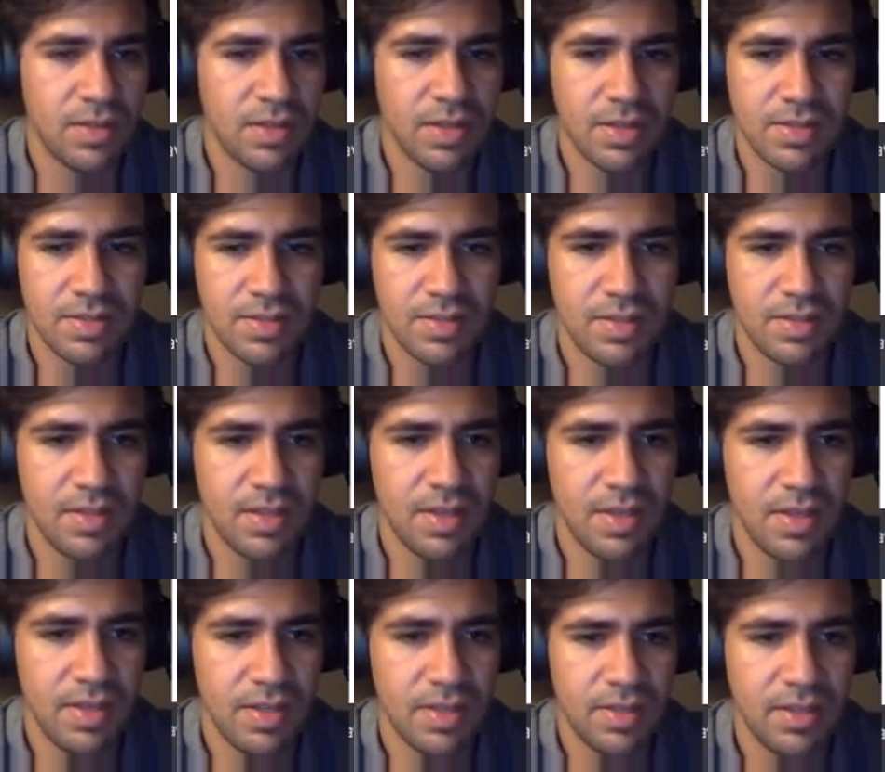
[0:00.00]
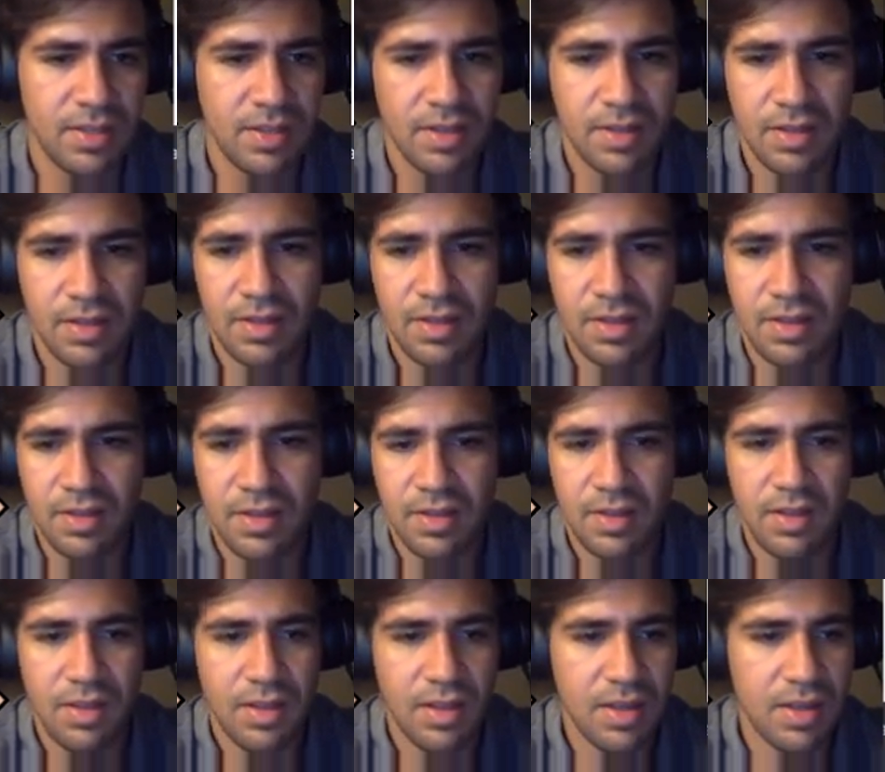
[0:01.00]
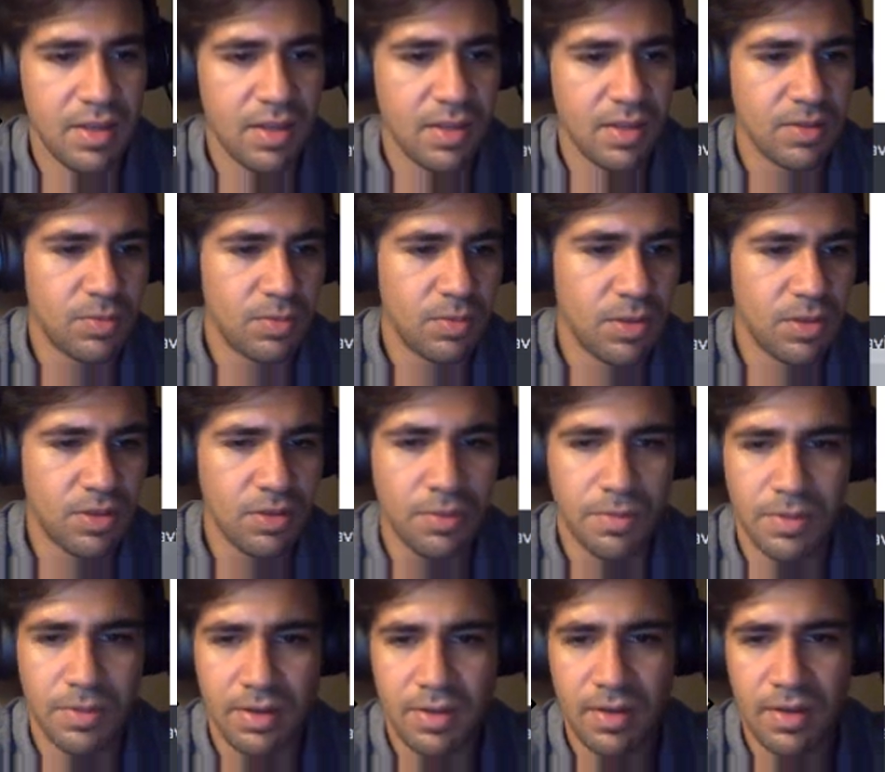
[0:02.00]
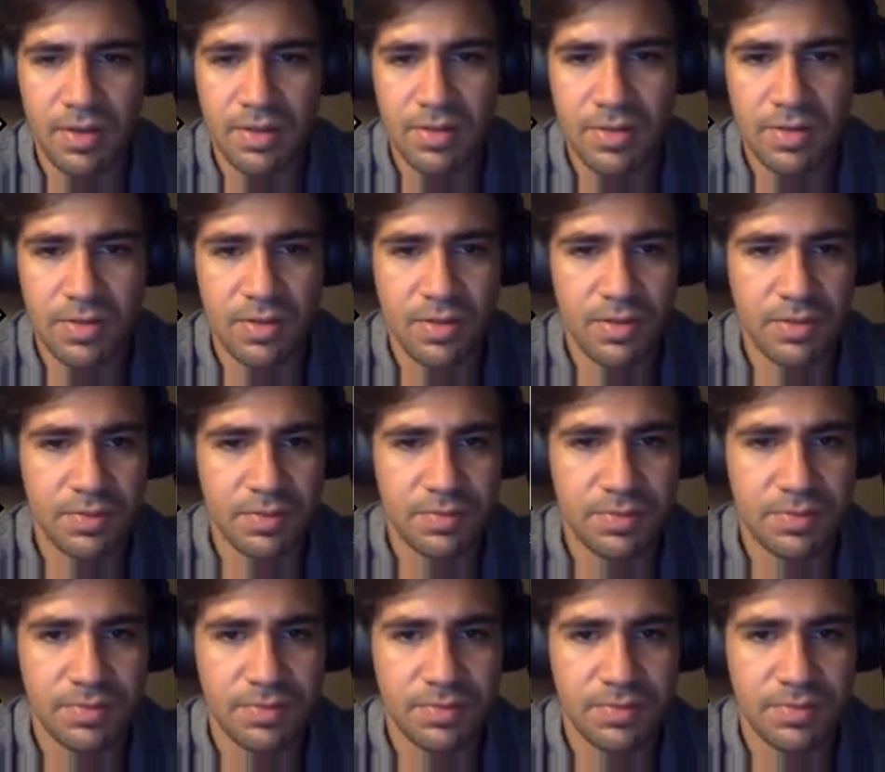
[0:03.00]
next date, and we can open the console.